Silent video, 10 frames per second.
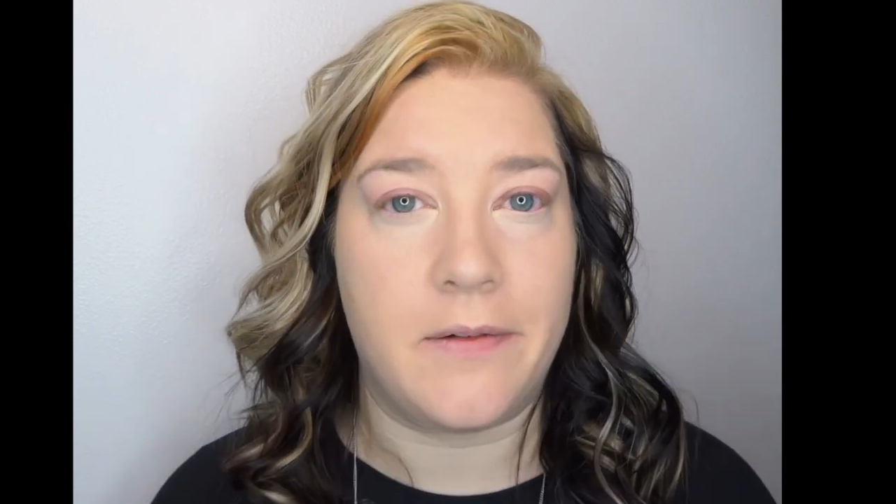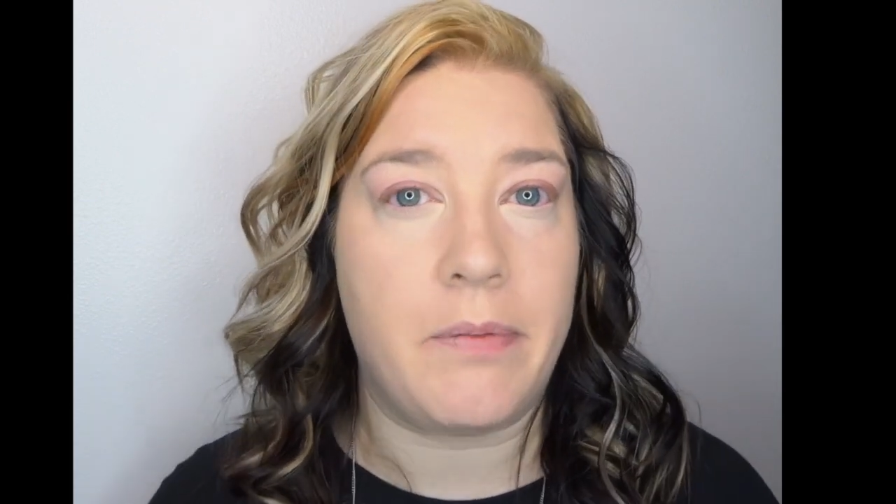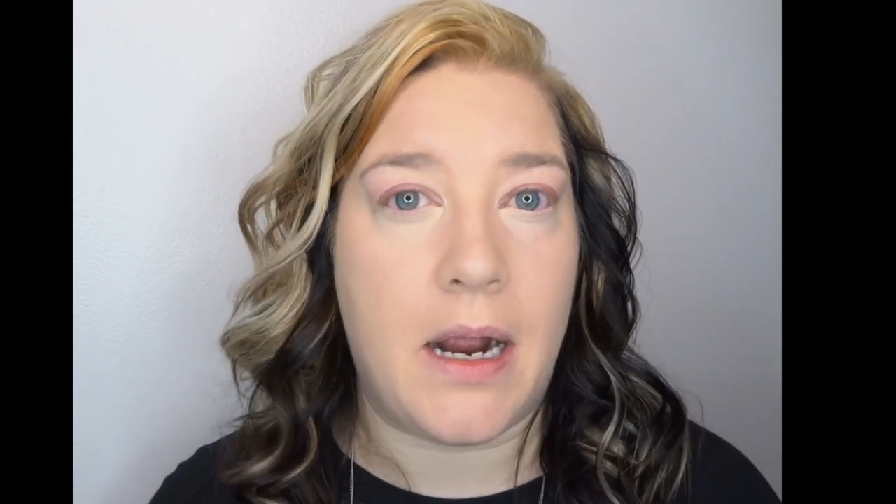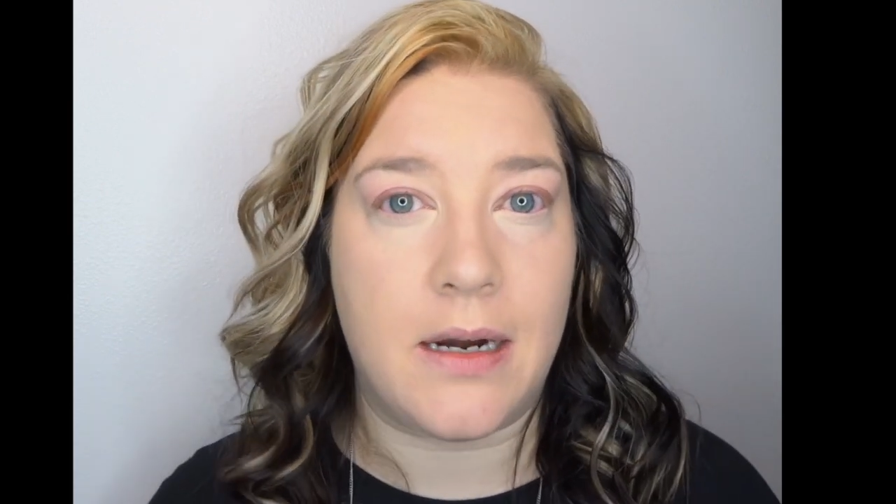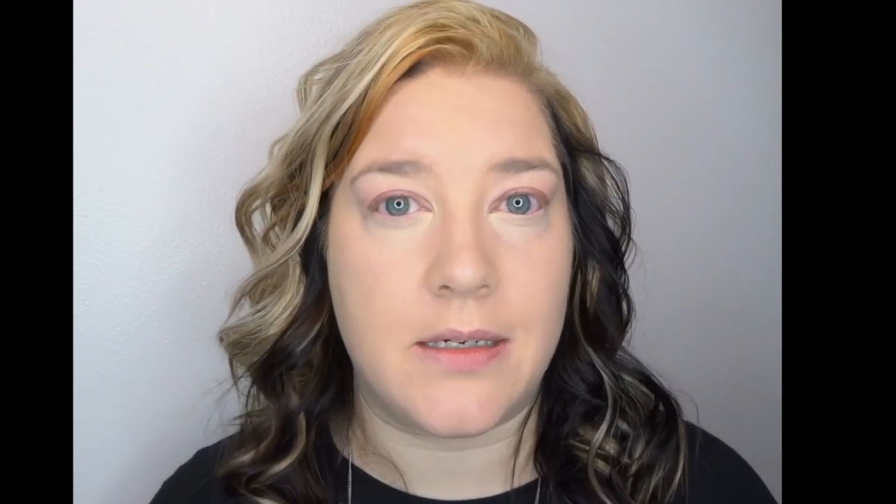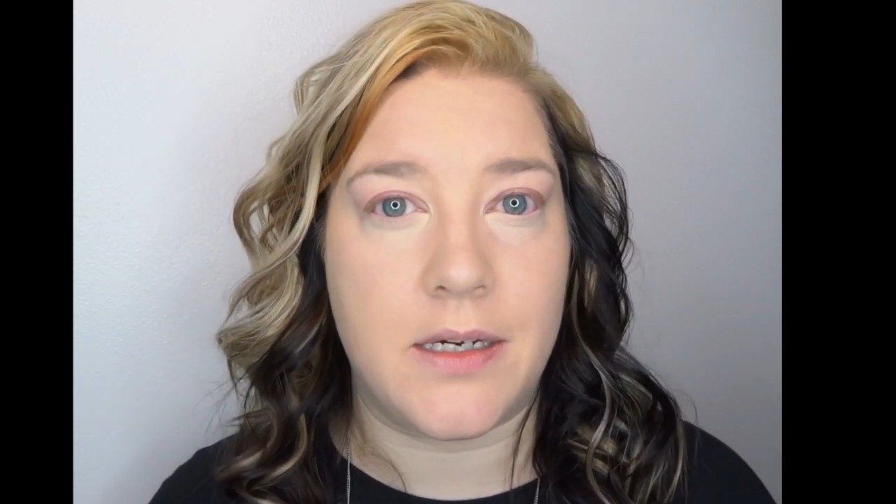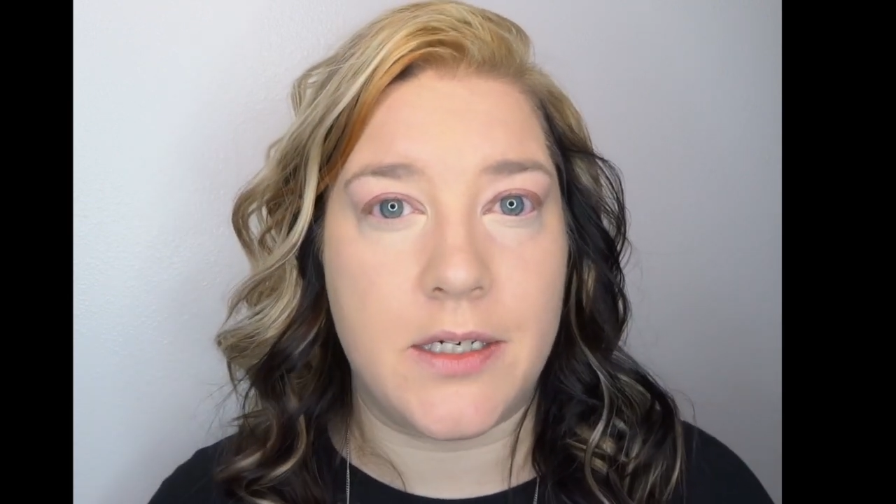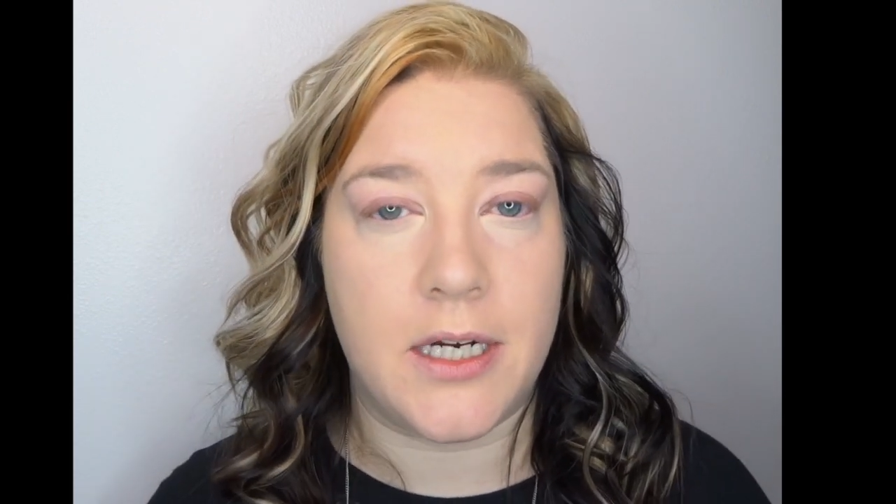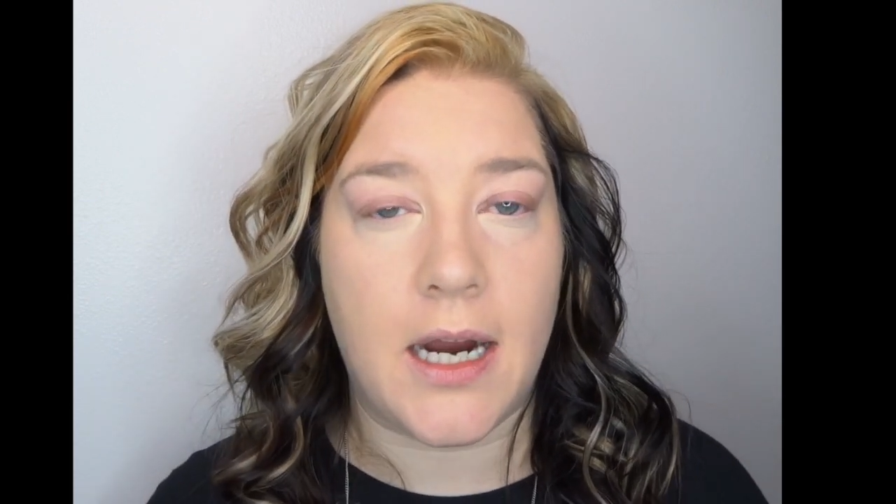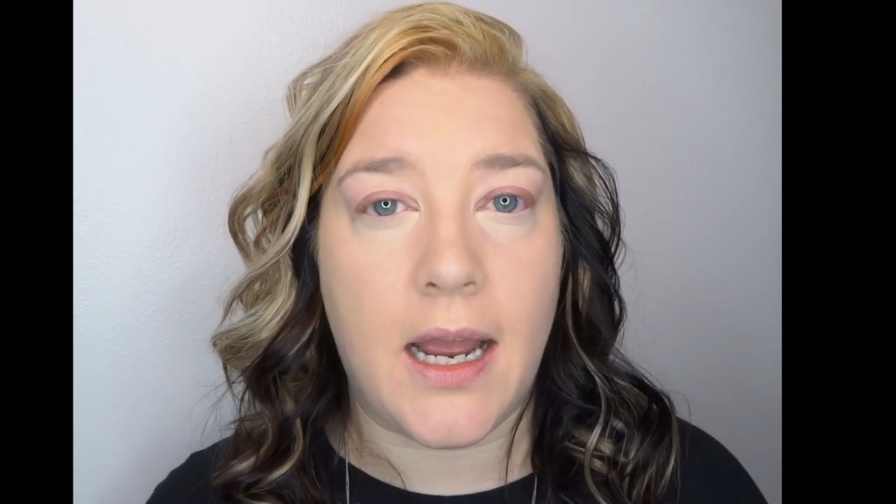of product
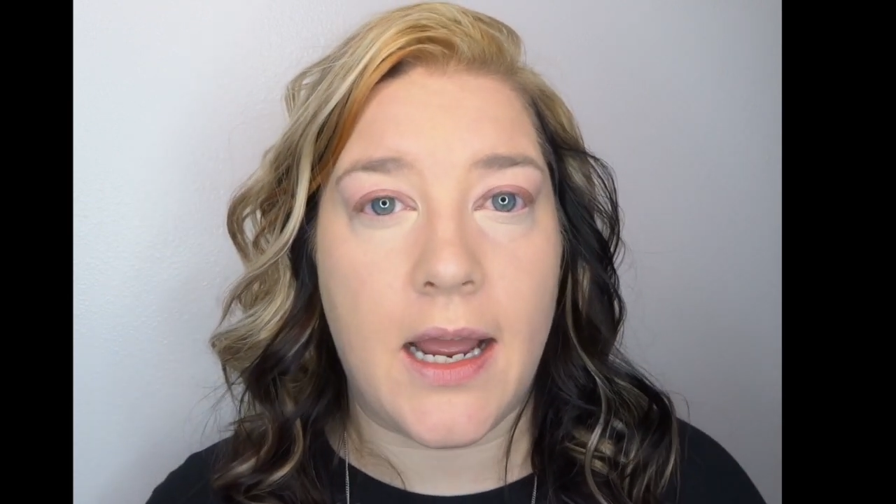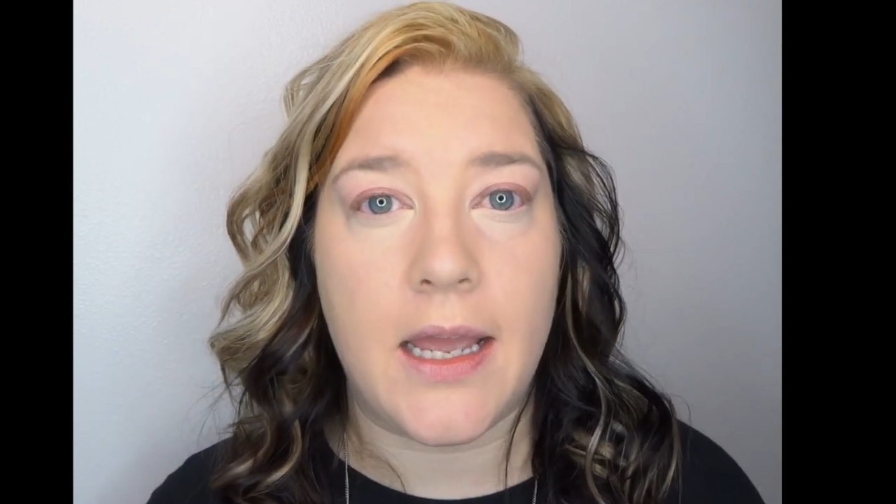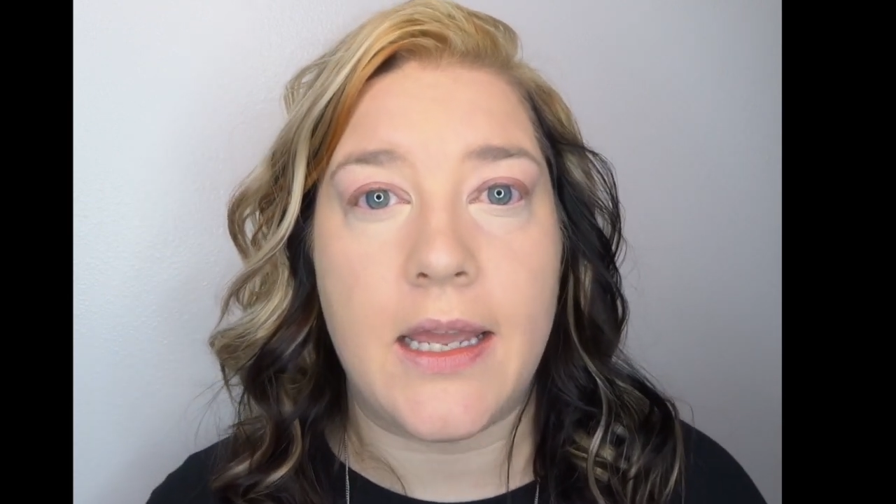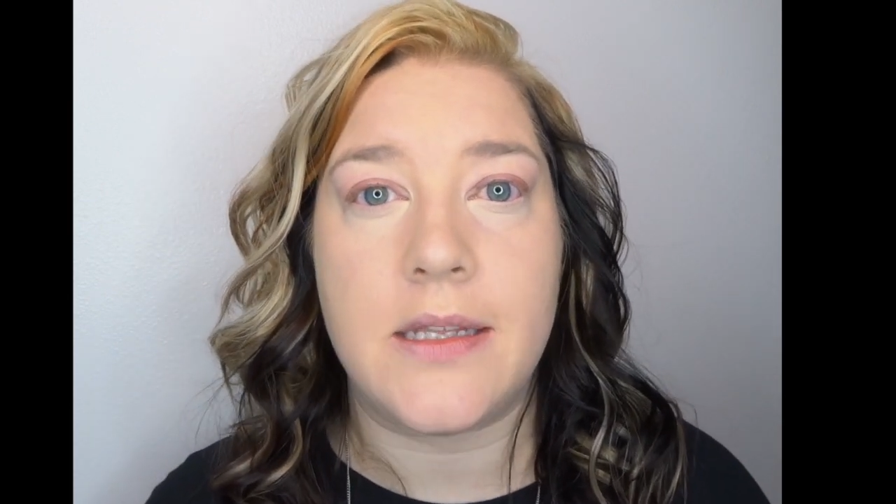under your eye.